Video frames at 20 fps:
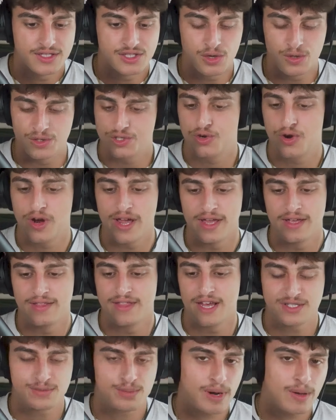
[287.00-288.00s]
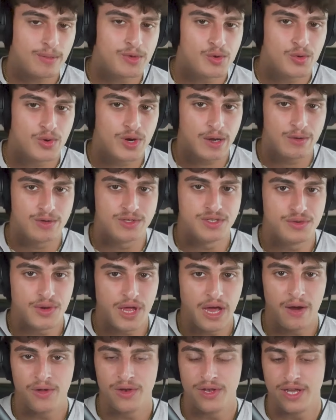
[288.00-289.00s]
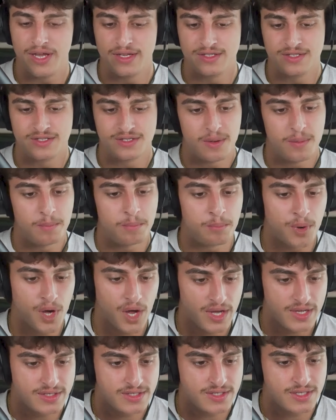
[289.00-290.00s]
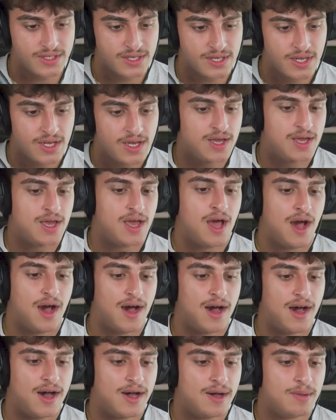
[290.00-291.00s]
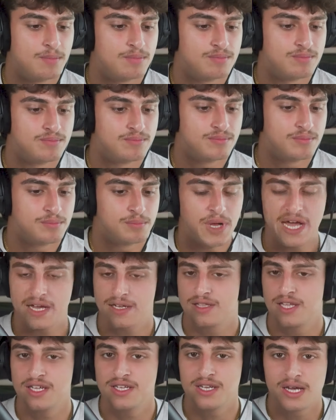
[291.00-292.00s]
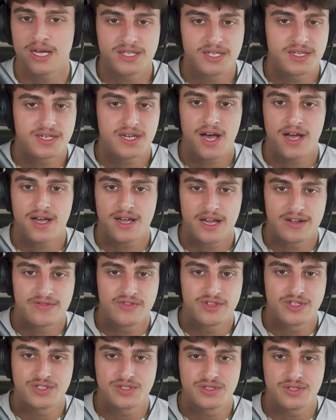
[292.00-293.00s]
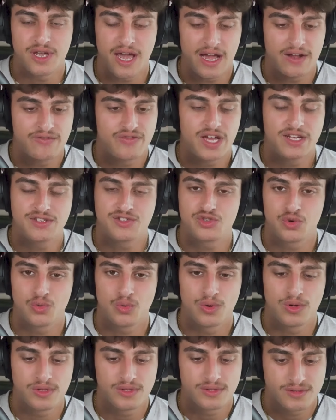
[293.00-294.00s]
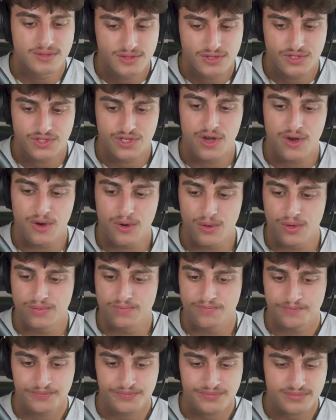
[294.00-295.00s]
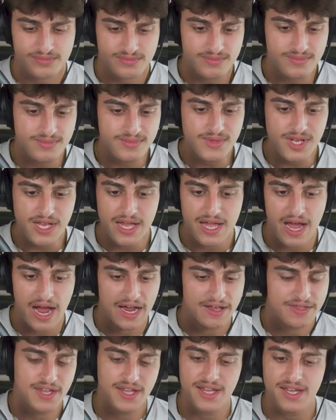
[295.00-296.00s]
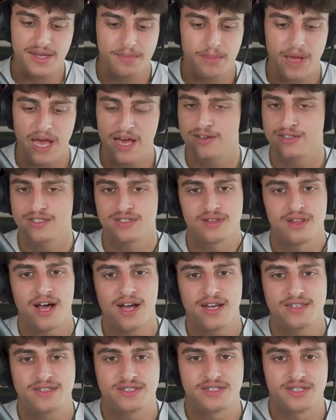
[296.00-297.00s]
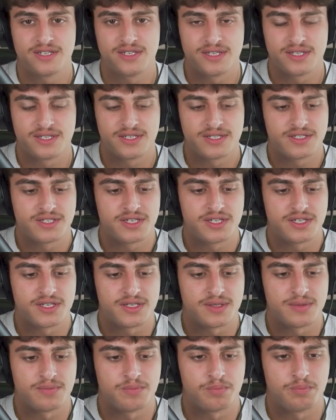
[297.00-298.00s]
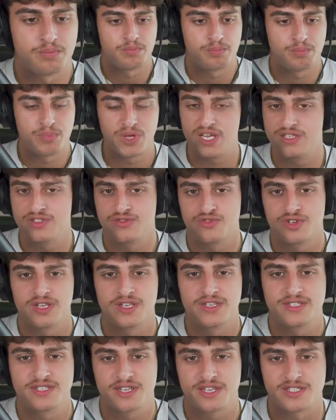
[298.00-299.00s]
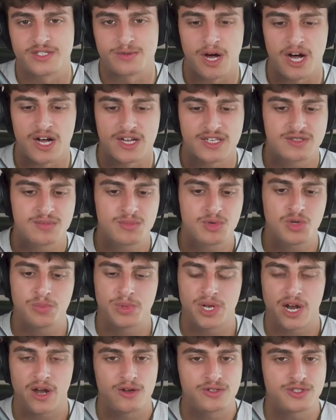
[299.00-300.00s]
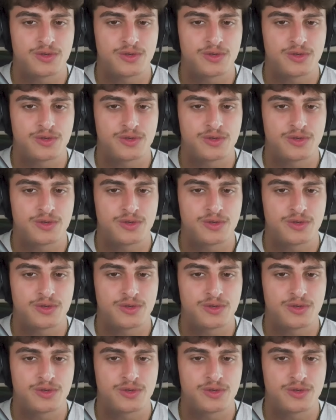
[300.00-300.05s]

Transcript: it's great. That's probably what I would do nowadays. But back then I did not have that tool. So I think it matters a lot to be as realistic as possible, but I also